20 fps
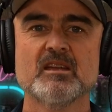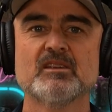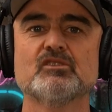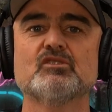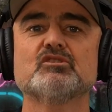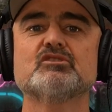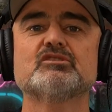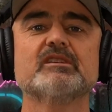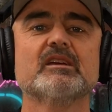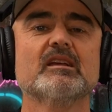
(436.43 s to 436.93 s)

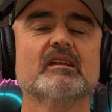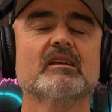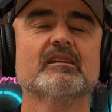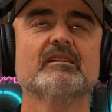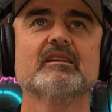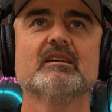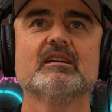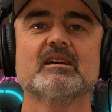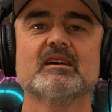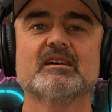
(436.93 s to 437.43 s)
New
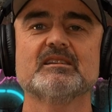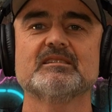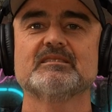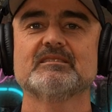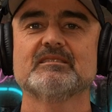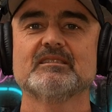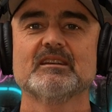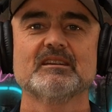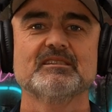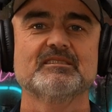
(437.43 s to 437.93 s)
Zealand
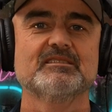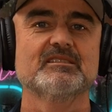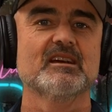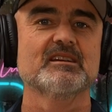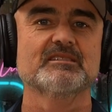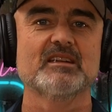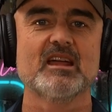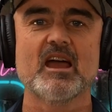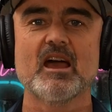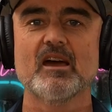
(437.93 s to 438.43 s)
is
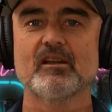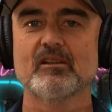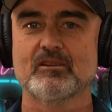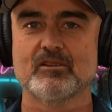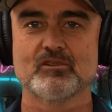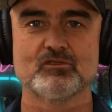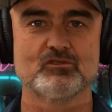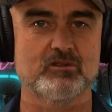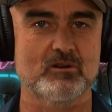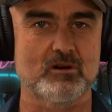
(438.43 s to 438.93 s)
just out of
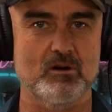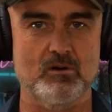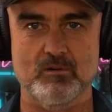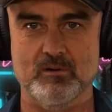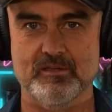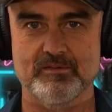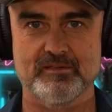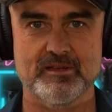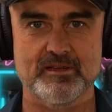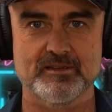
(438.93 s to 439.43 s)
control
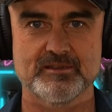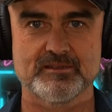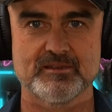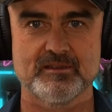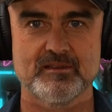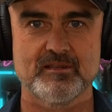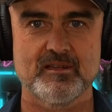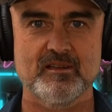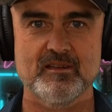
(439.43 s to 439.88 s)
in this.